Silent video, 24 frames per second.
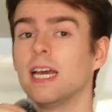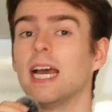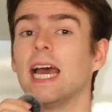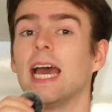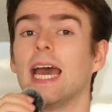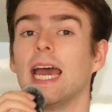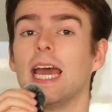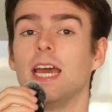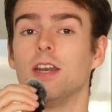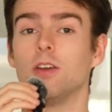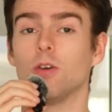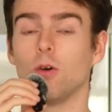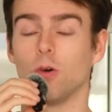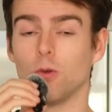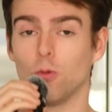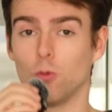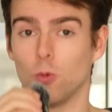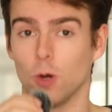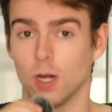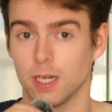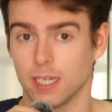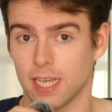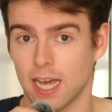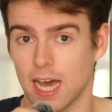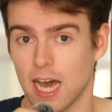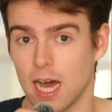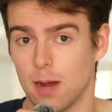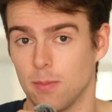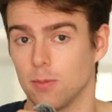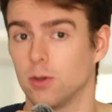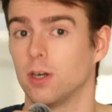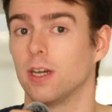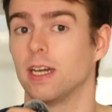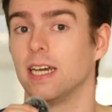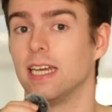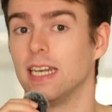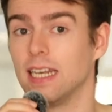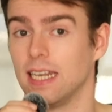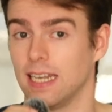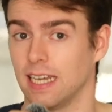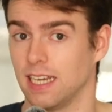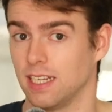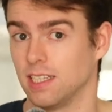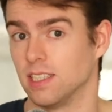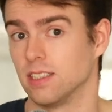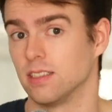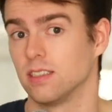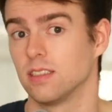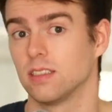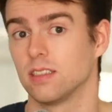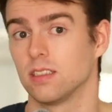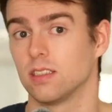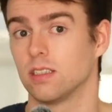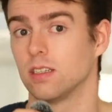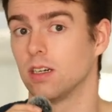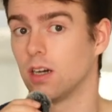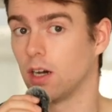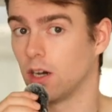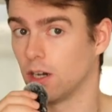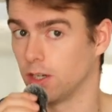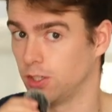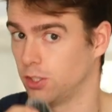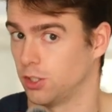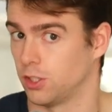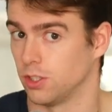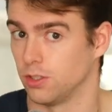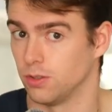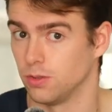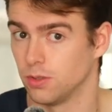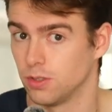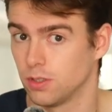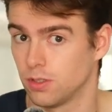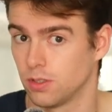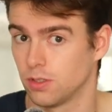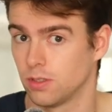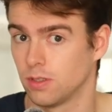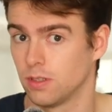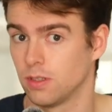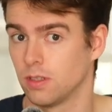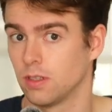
and on what camera and lens I shoot.